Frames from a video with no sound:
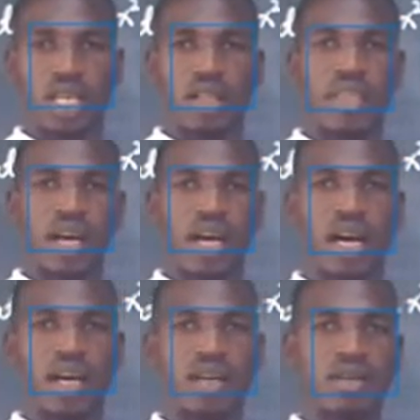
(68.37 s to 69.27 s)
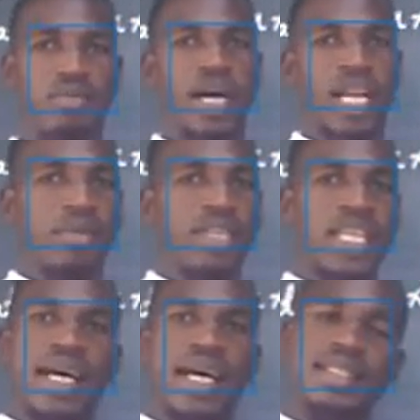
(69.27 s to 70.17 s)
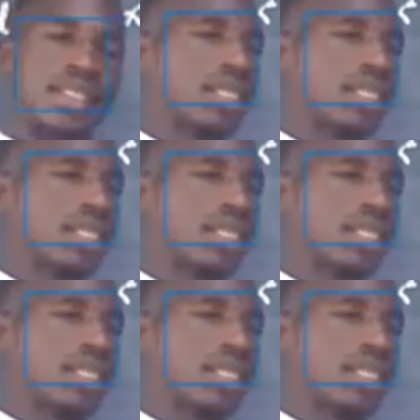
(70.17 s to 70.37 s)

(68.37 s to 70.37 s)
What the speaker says: the parameters.